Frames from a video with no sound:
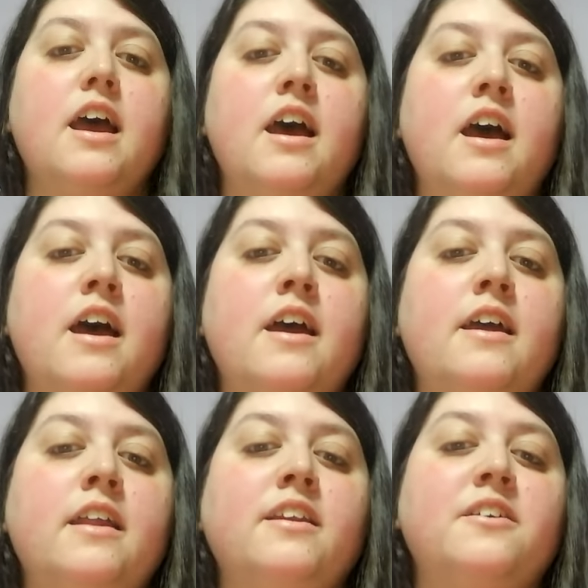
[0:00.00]

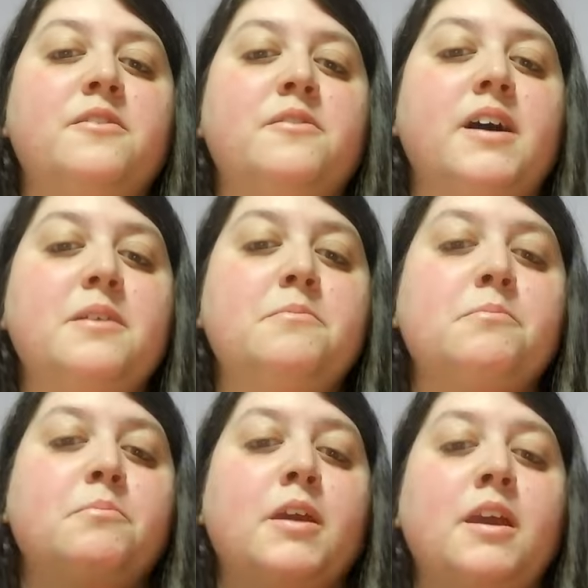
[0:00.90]
And you know what?
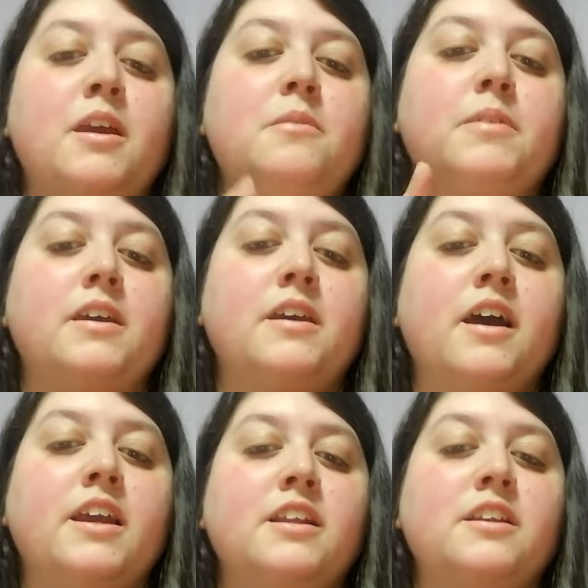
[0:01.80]
Maybe
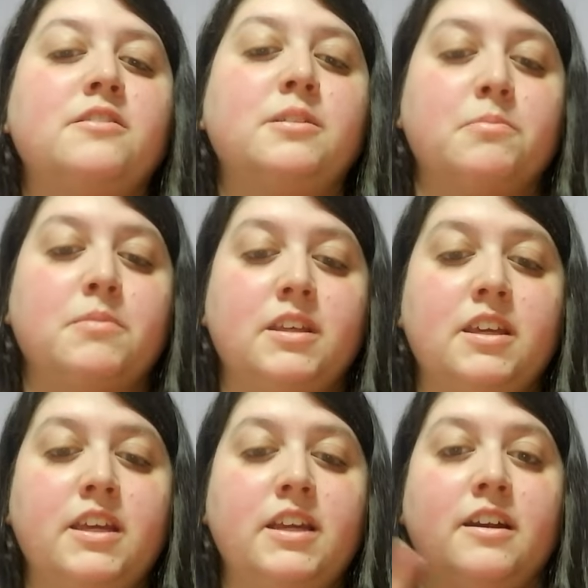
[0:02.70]
I can do something
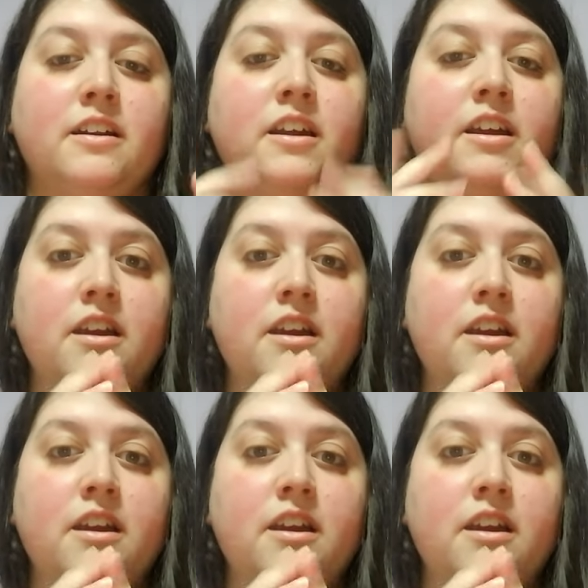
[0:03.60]
here,